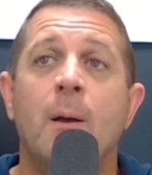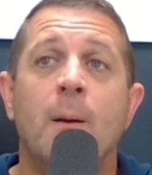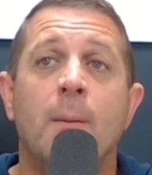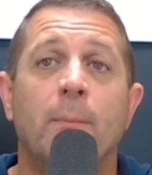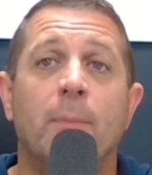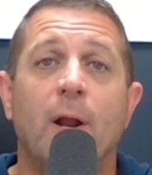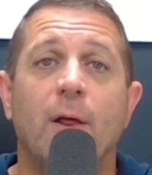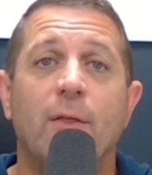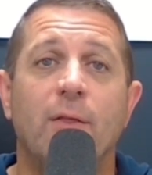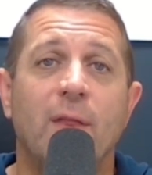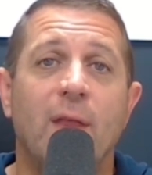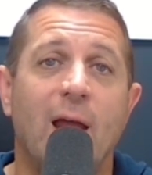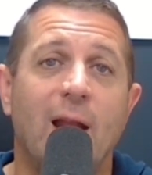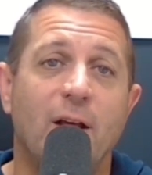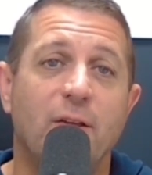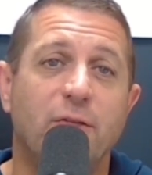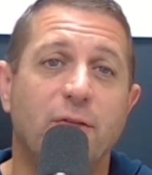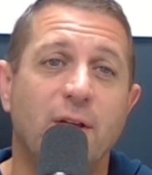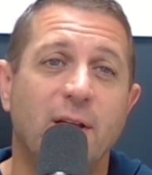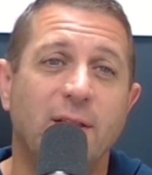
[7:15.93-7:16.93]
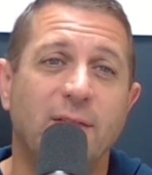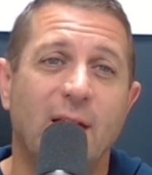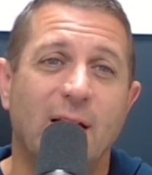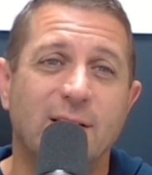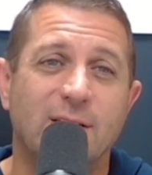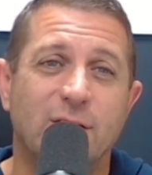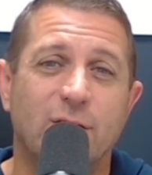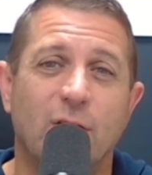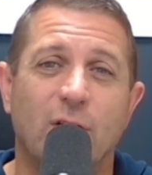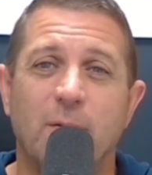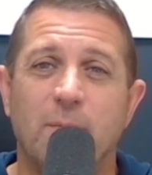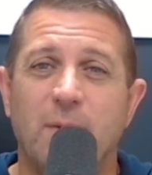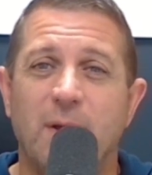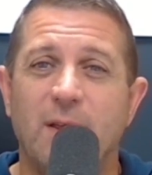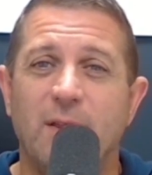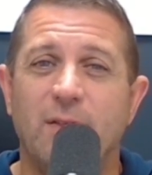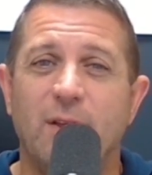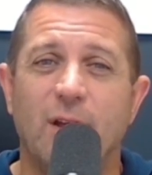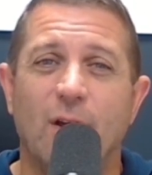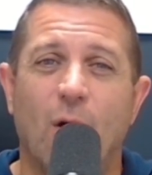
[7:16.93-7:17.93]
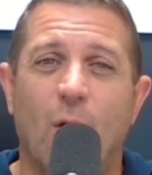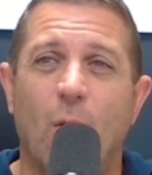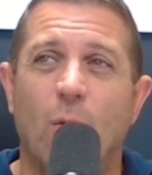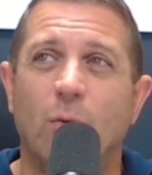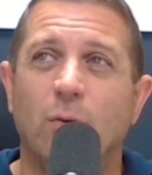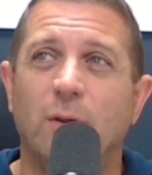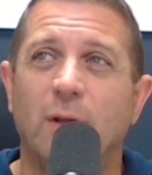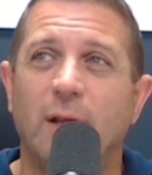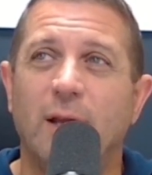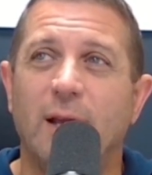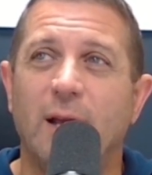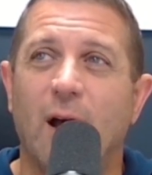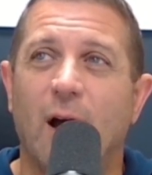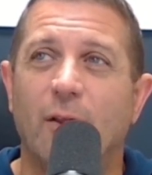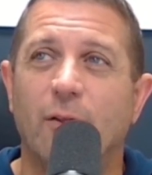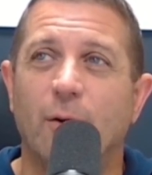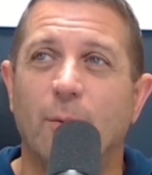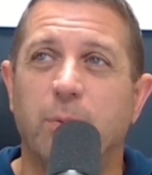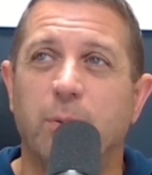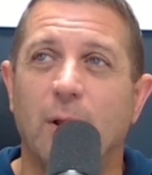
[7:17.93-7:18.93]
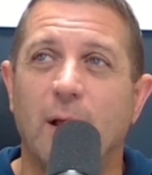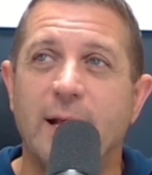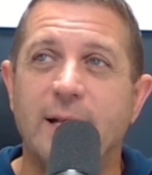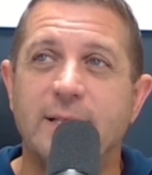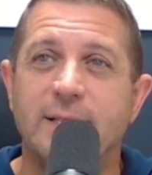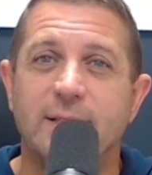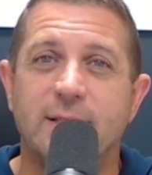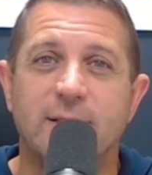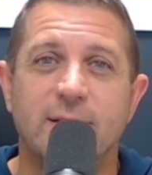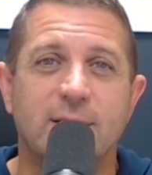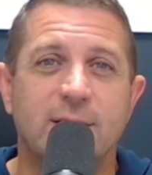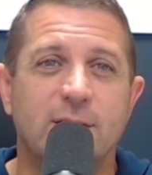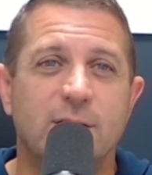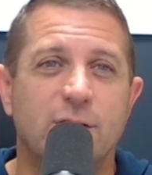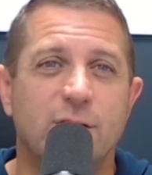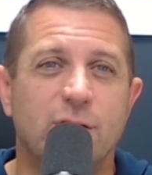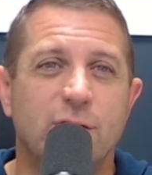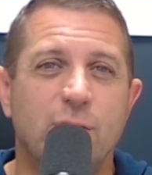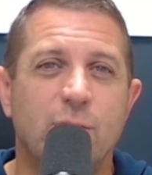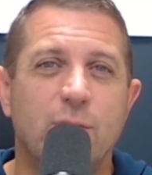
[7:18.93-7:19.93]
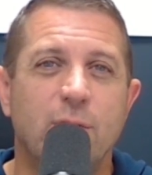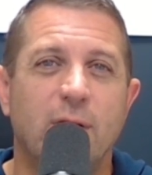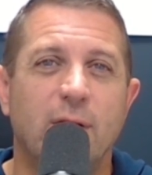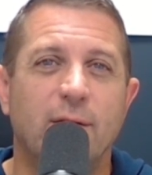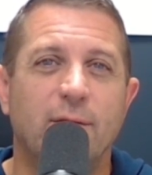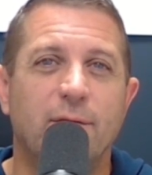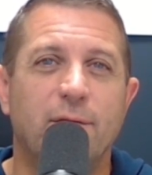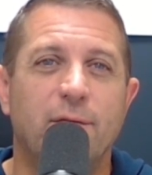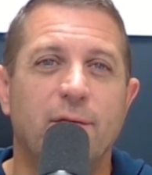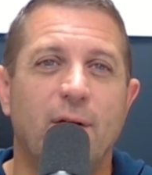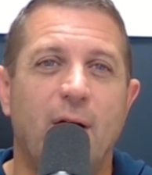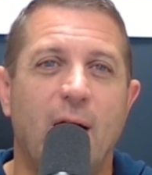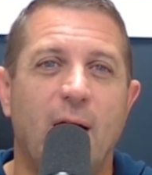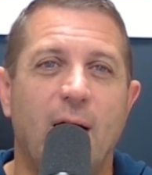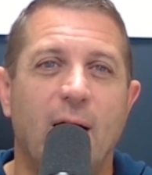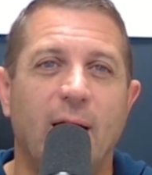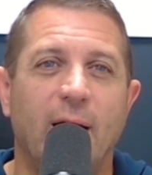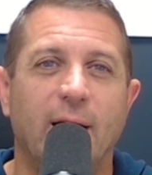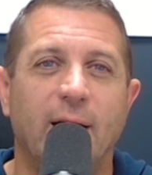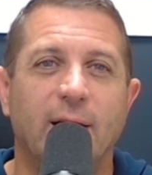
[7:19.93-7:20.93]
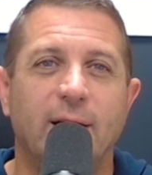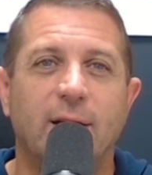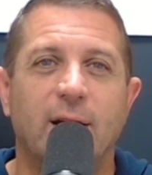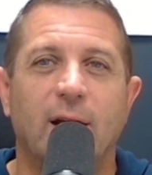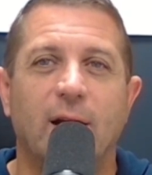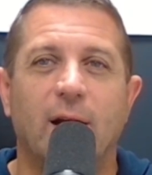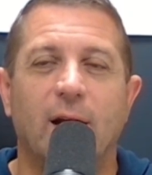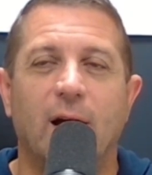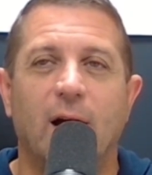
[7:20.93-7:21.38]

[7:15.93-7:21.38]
But other than that, I think that's going to be the only other places you can find